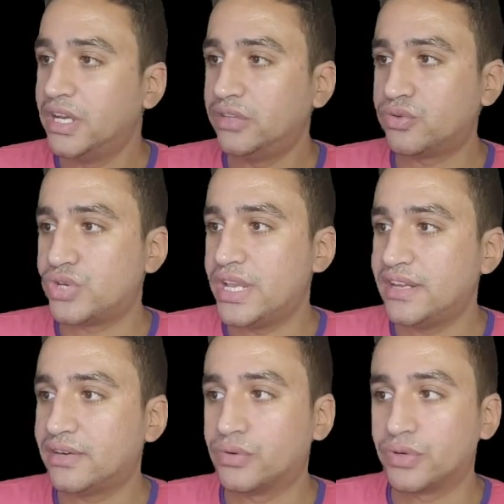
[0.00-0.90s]
to
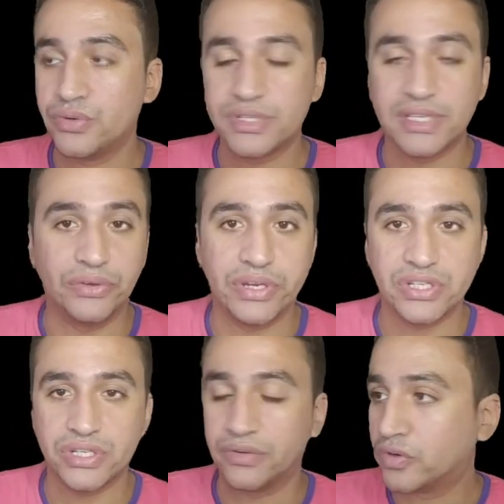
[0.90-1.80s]
share or use the
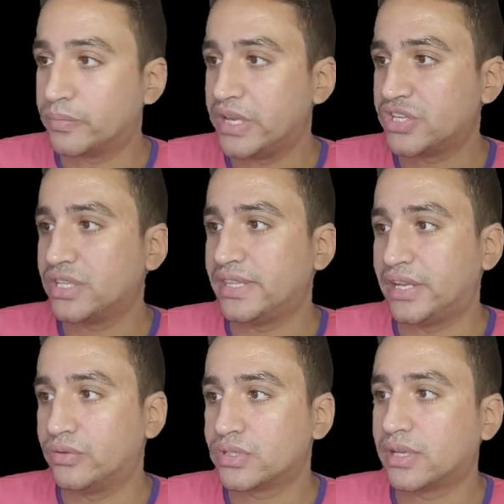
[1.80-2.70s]
location information,
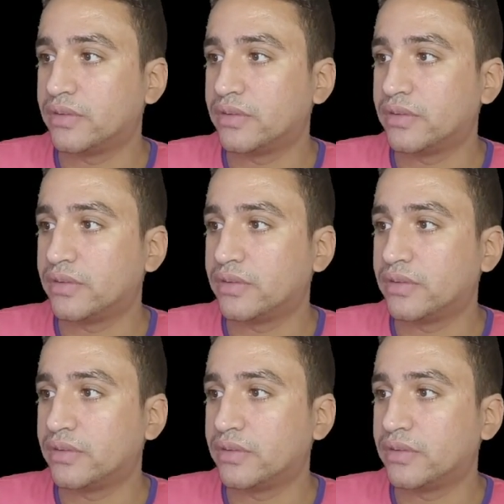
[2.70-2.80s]
diagnostic